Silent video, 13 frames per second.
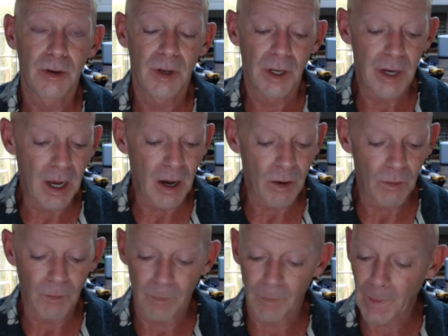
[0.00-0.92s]

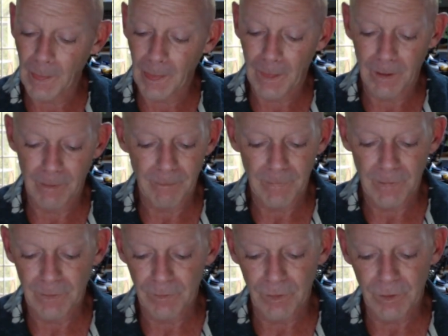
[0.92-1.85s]
Now,
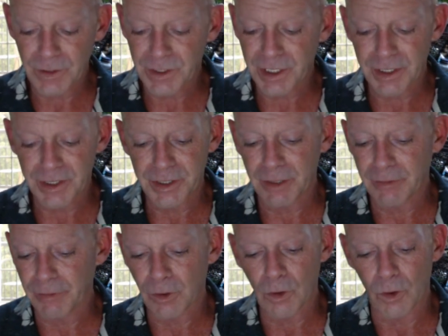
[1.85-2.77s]
this gets
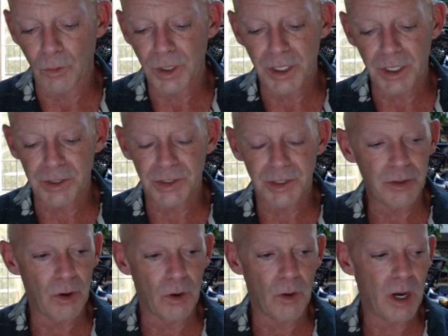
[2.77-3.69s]
difficult because, you
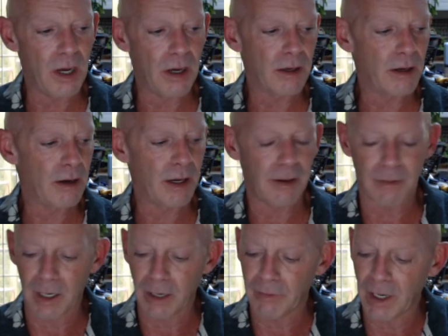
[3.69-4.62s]
know,
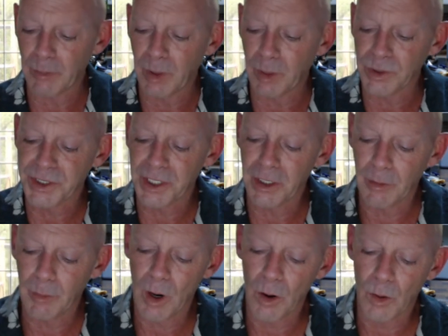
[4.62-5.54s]
I've had people say to
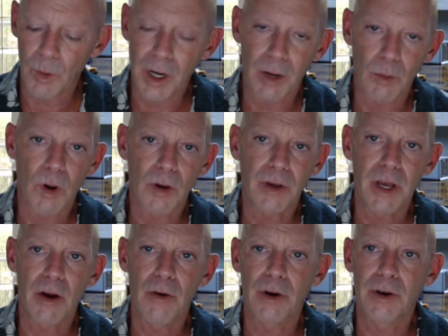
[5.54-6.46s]
me already, well,
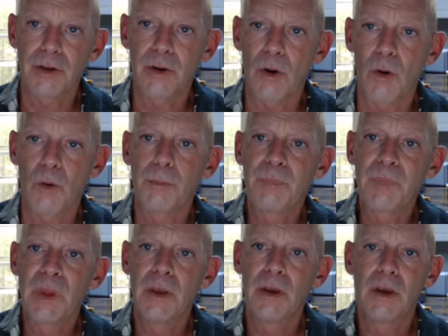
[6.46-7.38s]
Garhen, you know,
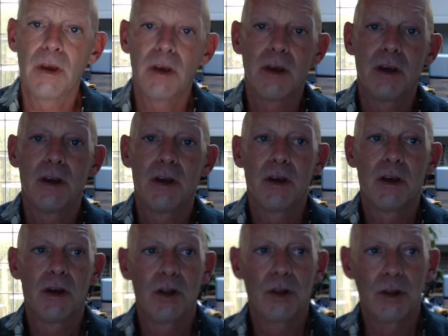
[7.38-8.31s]

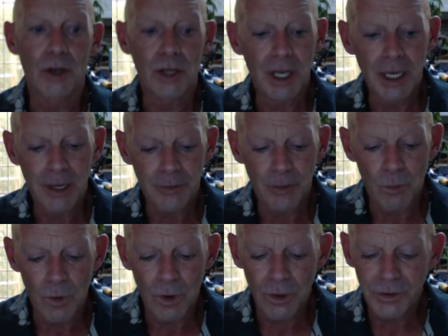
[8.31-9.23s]
looking at the
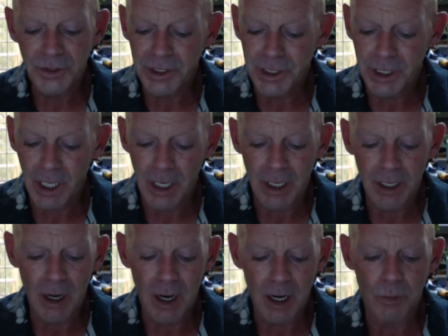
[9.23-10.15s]
world
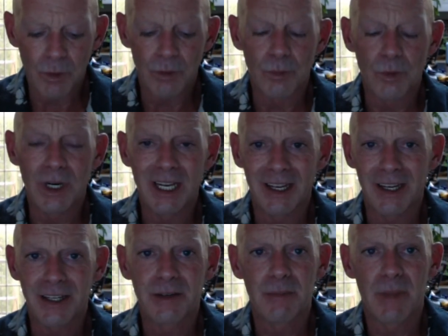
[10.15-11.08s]
today, I would really
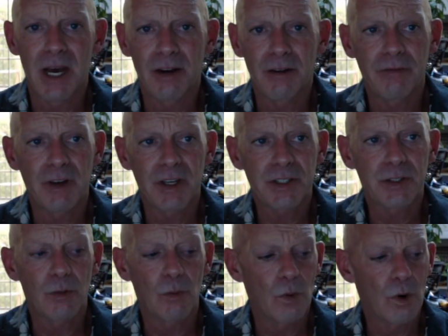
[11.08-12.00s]
like to manifest
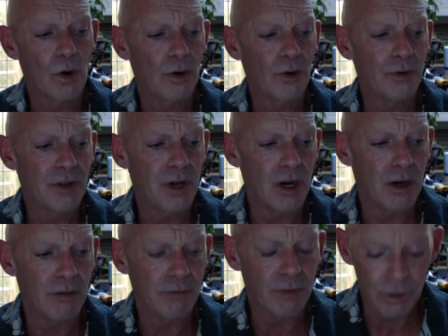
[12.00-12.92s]
a world
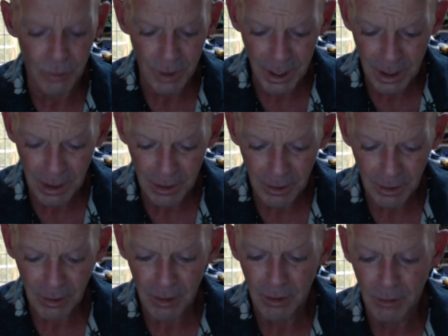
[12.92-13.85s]
of
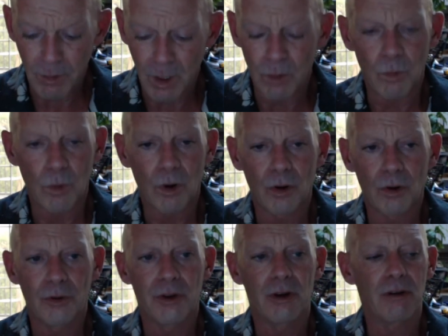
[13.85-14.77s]
green, a
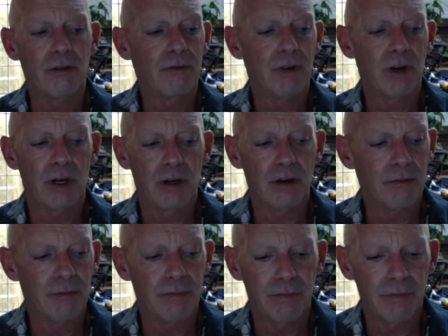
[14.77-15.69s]
world
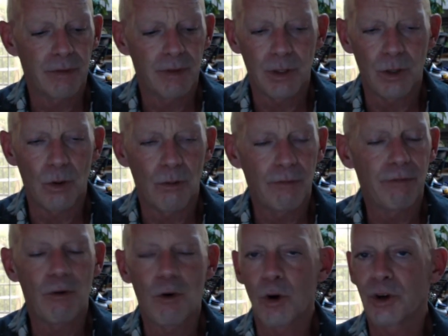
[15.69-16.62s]
of you know,
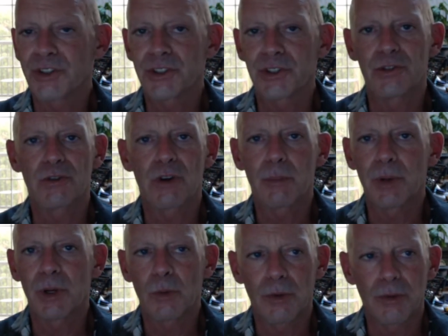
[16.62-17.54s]
forests
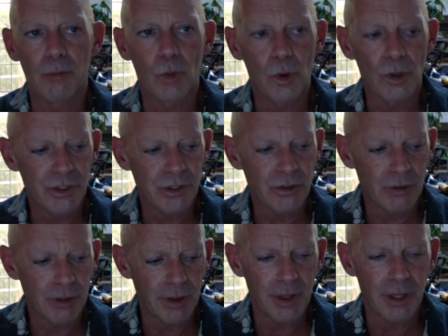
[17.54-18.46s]
dripping with moisture
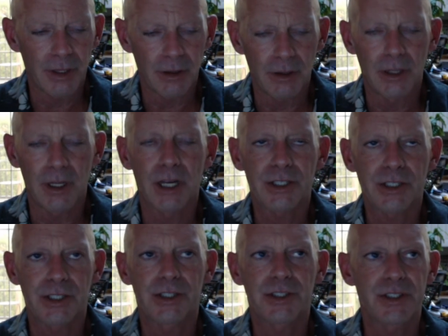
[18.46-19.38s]
and the
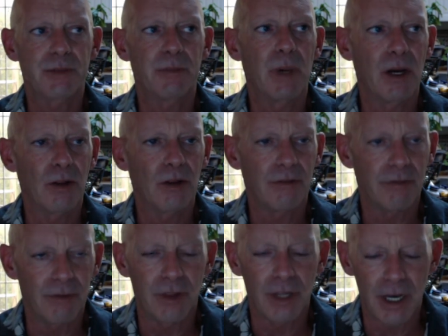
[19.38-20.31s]
lush smell of
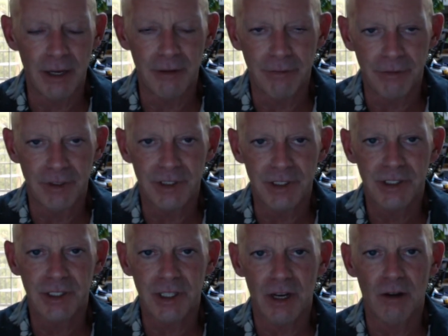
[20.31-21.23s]
life
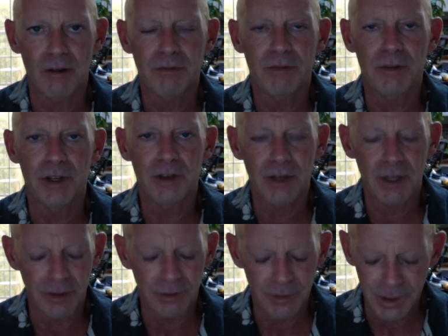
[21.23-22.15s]
itself
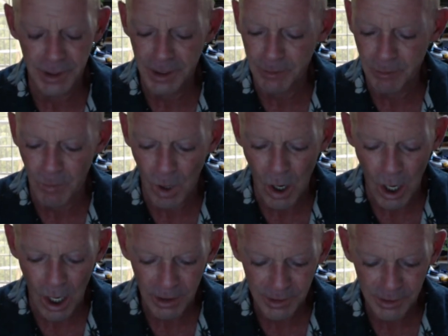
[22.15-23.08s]
and deep
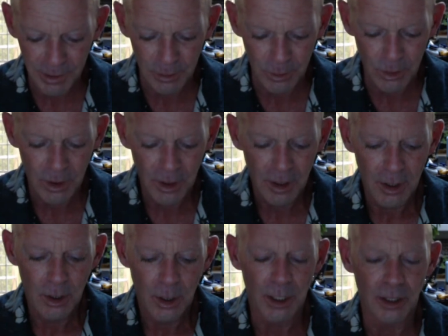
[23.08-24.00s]
moss
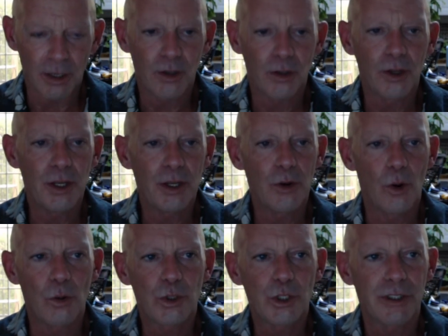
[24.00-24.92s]
and clean
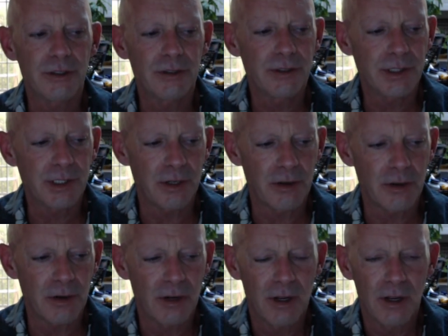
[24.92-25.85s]
oceans
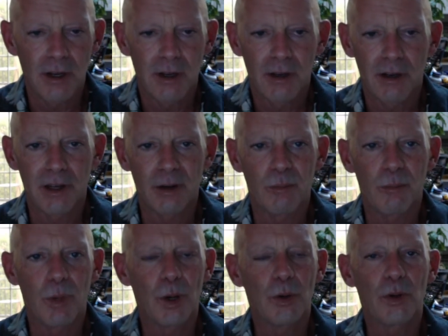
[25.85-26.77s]
and
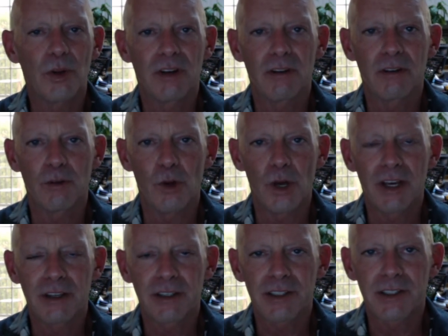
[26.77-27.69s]
abundant
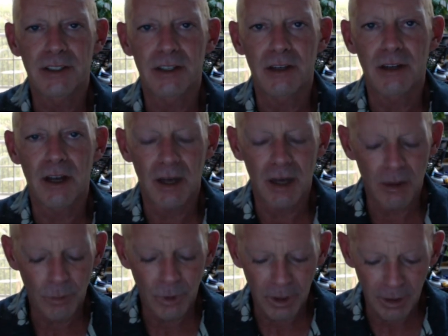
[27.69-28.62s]
lakes. And I
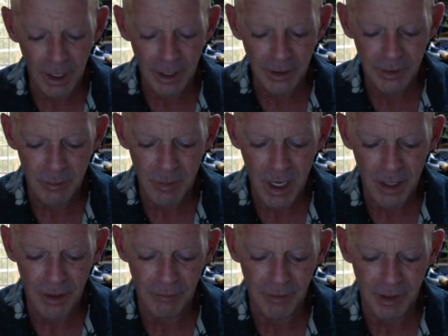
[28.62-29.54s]
would like to
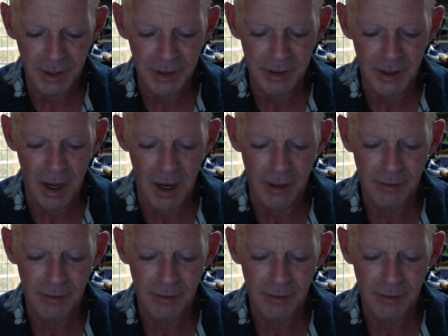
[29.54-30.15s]
manifest that.